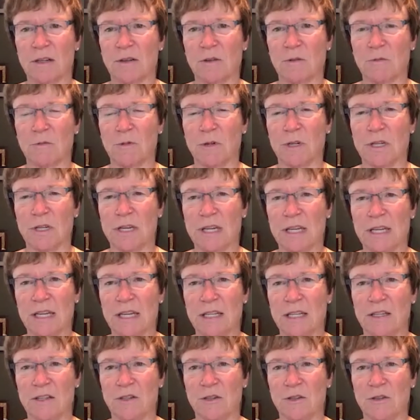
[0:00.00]
would
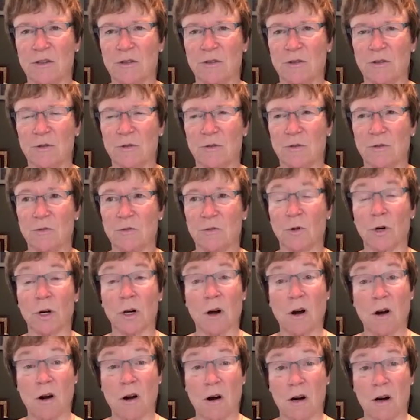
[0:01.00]
need to work
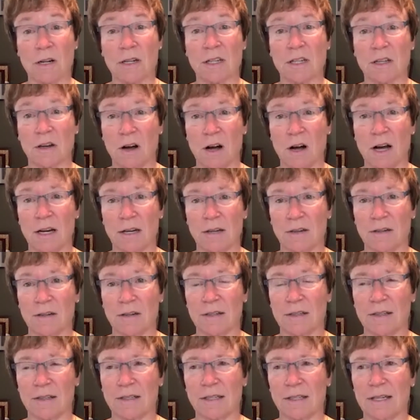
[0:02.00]
hard to honor.
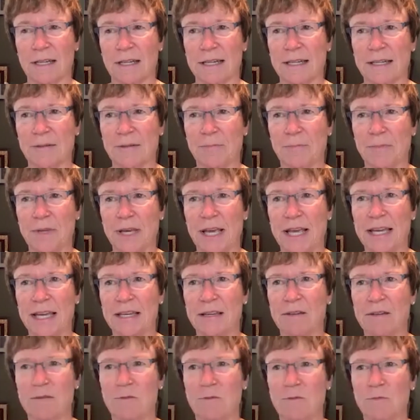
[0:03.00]

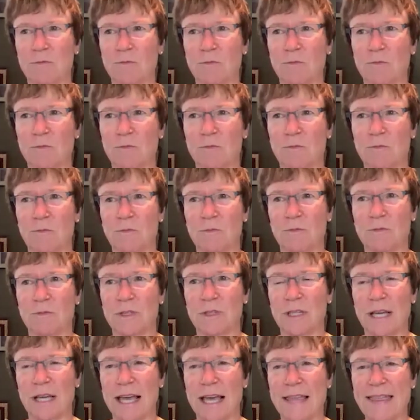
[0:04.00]
And
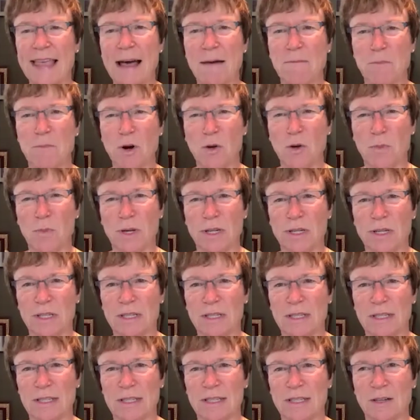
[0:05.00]
at that moment,
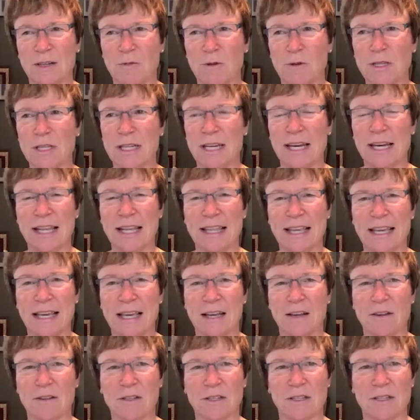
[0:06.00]
there wasn't anything
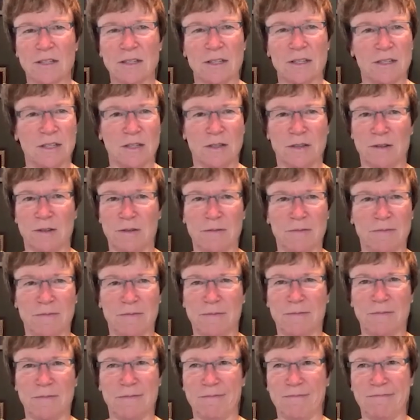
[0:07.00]
else to
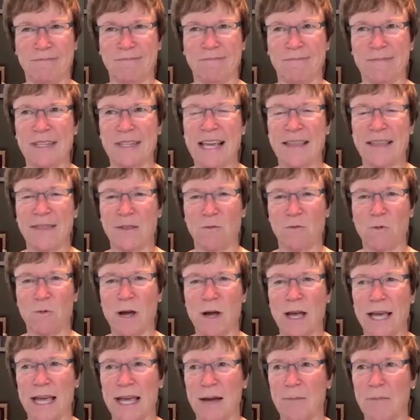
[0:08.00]
get in the
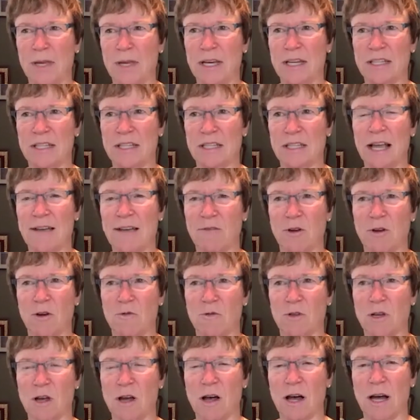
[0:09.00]
way. I mean, as life
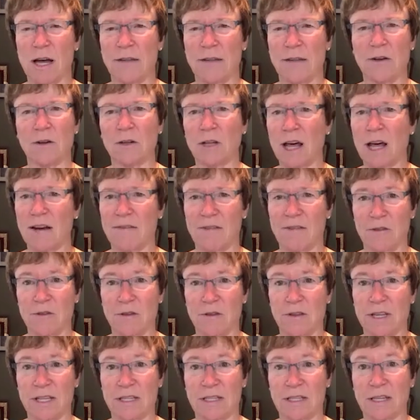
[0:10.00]
goes on, there are a lot of other
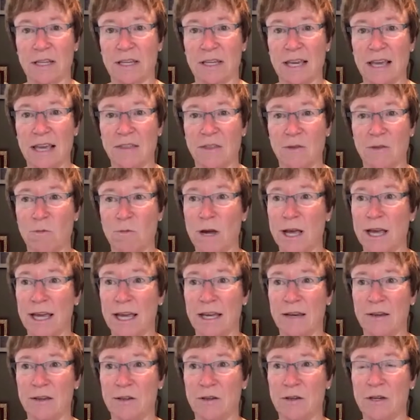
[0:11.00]
things that can get in the way,
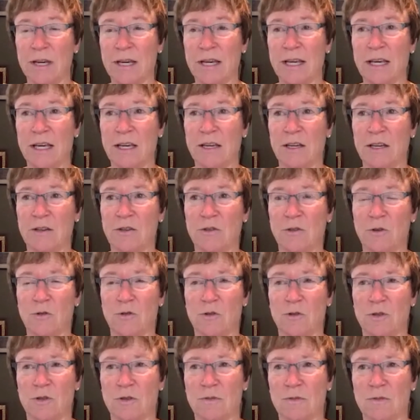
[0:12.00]
and
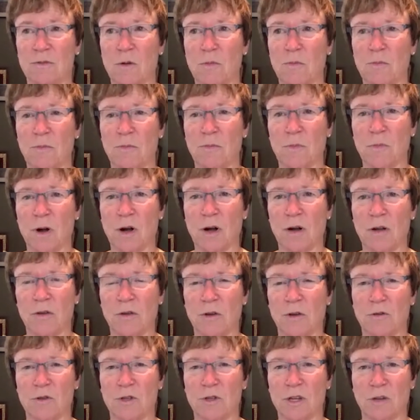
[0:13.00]

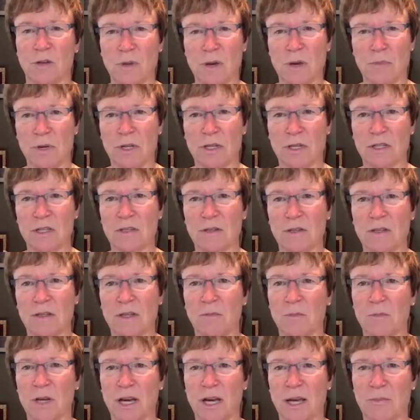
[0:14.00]
those commitments
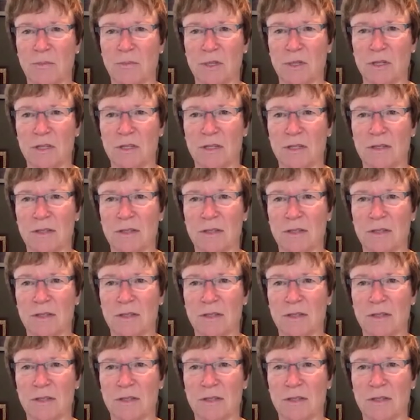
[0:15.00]
sometimes